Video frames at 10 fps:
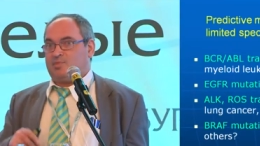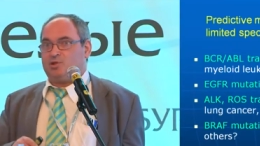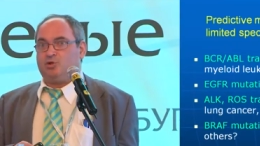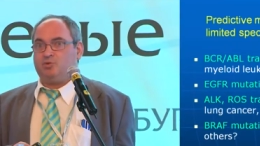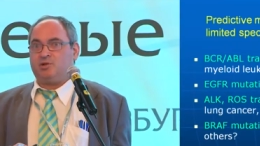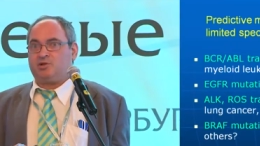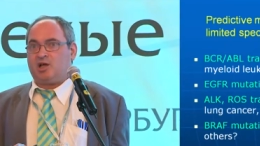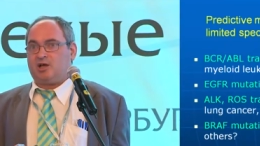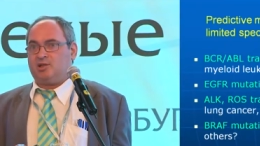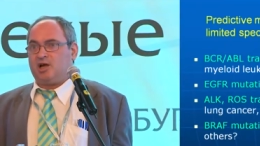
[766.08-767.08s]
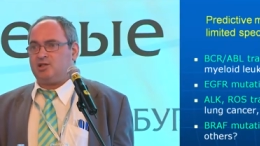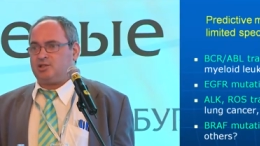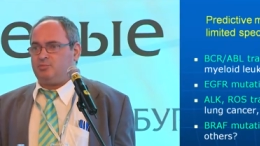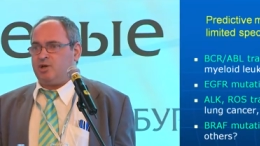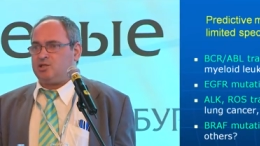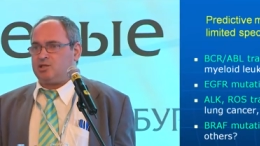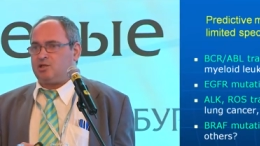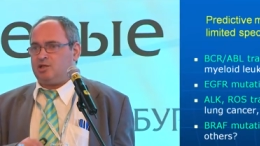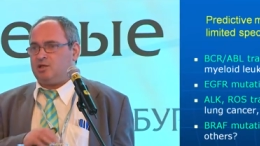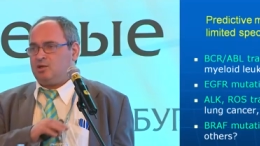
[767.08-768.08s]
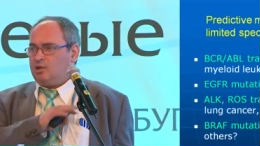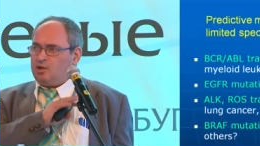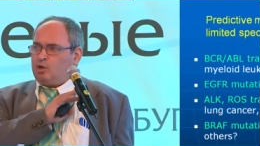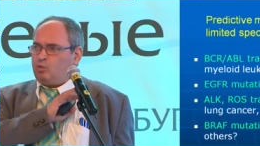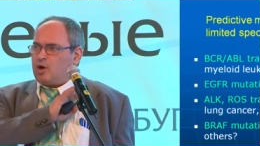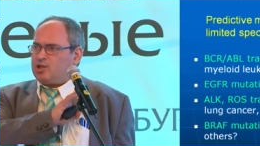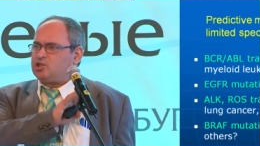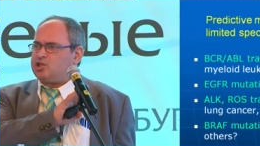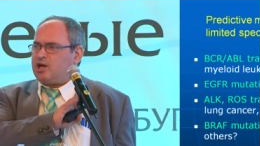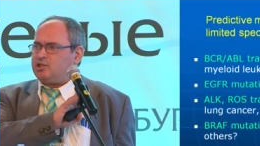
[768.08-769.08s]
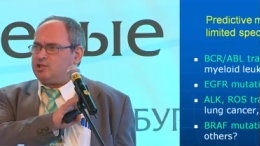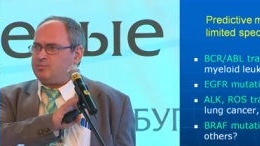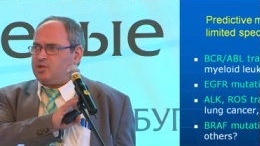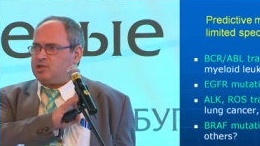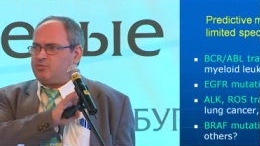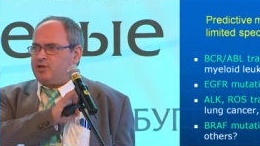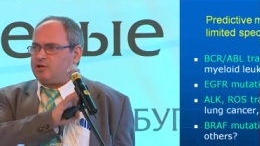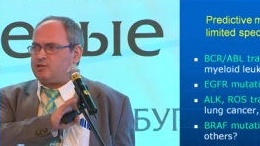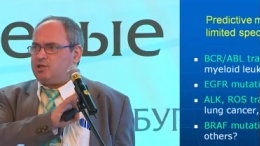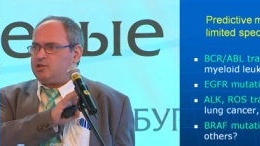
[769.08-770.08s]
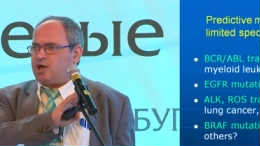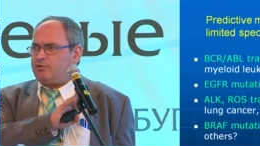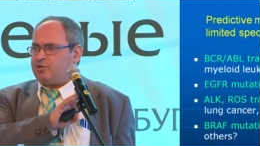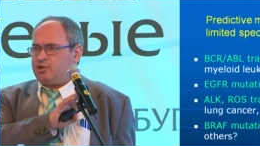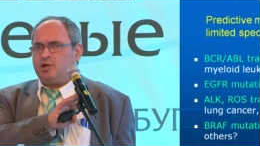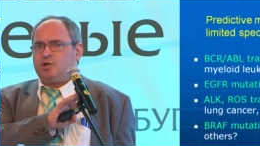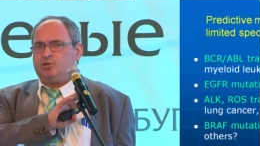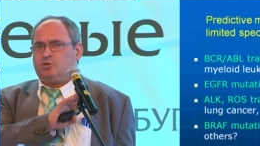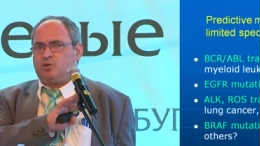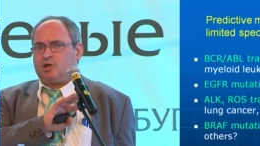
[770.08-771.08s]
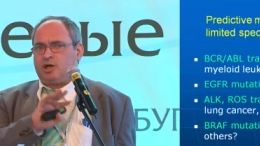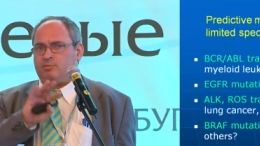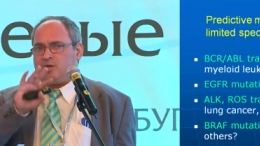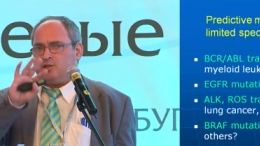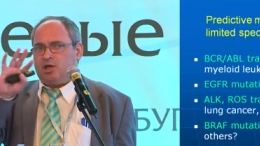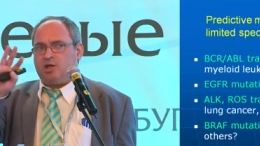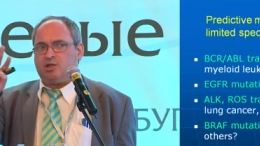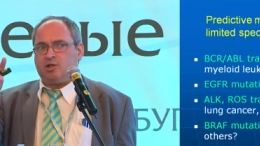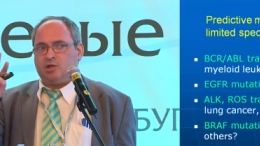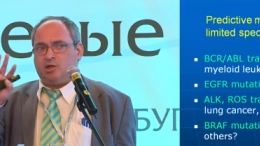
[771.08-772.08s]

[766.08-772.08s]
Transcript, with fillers: should be recognized that basically one slide is fairly enough to accommodate